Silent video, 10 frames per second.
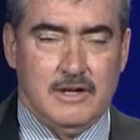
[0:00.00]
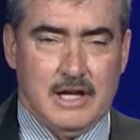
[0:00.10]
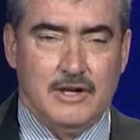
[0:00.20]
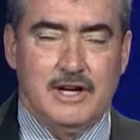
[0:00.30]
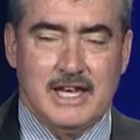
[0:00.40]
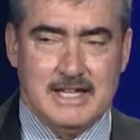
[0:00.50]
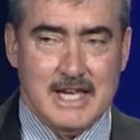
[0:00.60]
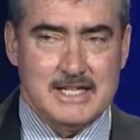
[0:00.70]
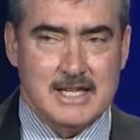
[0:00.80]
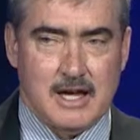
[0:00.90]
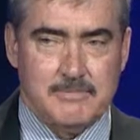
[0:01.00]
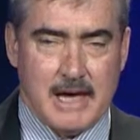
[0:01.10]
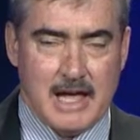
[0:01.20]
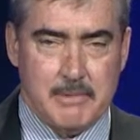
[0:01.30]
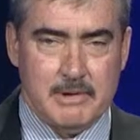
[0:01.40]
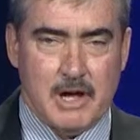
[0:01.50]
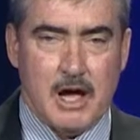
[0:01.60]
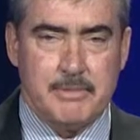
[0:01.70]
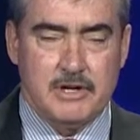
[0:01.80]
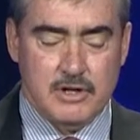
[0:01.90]
look at TxDOT about how
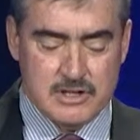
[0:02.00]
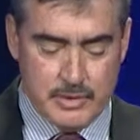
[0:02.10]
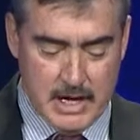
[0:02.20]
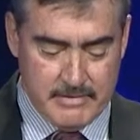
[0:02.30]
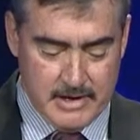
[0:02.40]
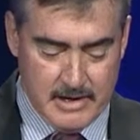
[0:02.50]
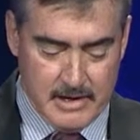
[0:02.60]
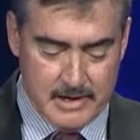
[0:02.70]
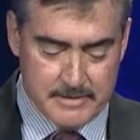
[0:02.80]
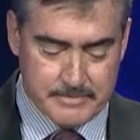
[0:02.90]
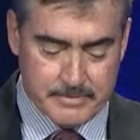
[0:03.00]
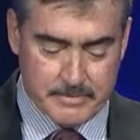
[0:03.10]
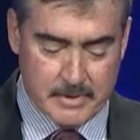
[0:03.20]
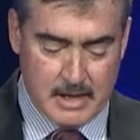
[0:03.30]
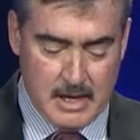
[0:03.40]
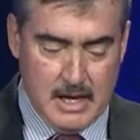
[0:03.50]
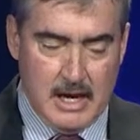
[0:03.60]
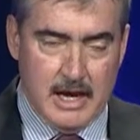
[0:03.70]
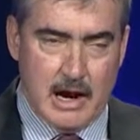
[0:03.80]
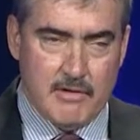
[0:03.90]
opportunities we have in that area.
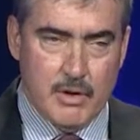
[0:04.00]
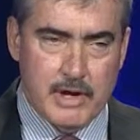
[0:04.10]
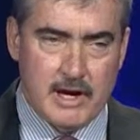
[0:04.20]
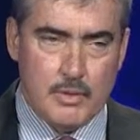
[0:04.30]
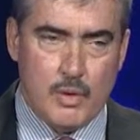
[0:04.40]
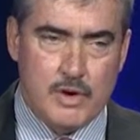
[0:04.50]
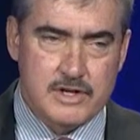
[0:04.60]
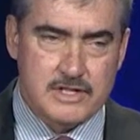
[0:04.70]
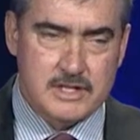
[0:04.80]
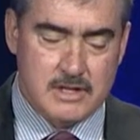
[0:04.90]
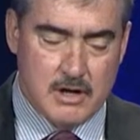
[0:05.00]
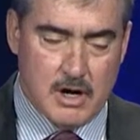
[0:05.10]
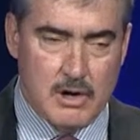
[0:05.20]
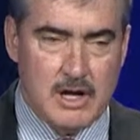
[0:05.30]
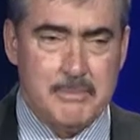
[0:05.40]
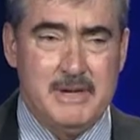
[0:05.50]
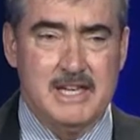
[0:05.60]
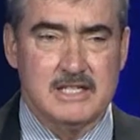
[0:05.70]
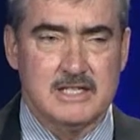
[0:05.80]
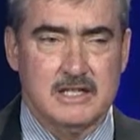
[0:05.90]
And our Road Hand Awards are our
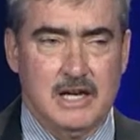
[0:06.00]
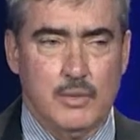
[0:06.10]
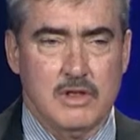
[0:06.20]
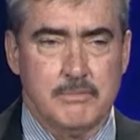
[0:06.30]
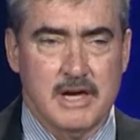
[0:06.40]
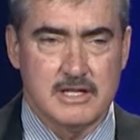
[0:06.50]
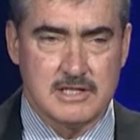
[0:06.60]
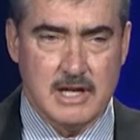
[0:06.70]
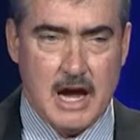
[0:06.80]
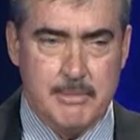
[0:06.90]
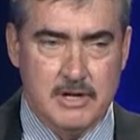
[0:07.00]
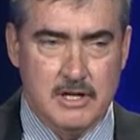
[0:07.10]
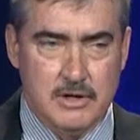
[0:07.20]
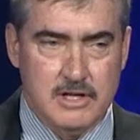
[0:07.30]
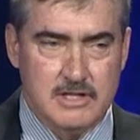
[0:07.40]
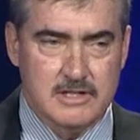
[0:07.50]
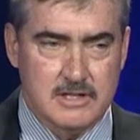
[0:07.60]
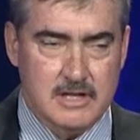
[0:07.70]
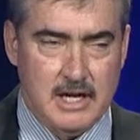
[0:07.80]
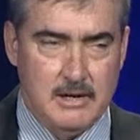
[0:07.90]
biggest and one of the best opportunities
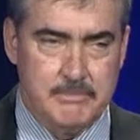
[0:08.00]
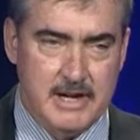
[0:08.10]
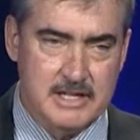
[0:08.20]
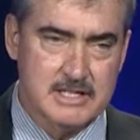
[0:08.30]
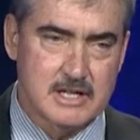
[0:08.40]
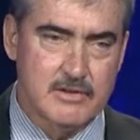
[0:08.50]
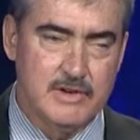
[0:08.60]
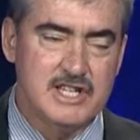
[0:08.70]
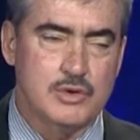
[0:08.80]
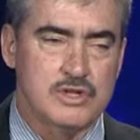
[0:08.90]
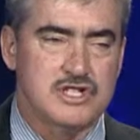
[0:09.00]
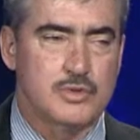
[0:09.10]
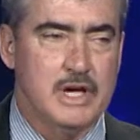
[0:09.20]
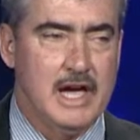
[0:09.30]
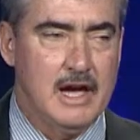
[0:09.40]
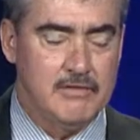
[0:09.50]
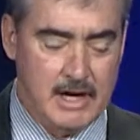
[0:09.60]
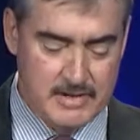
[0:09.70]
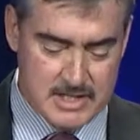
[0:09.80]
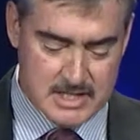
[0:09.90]
and best resources we have
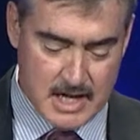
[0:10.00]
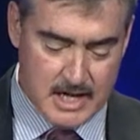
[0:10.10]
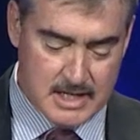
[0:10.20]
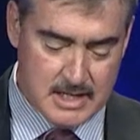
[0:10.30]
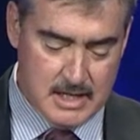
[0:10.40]
around the state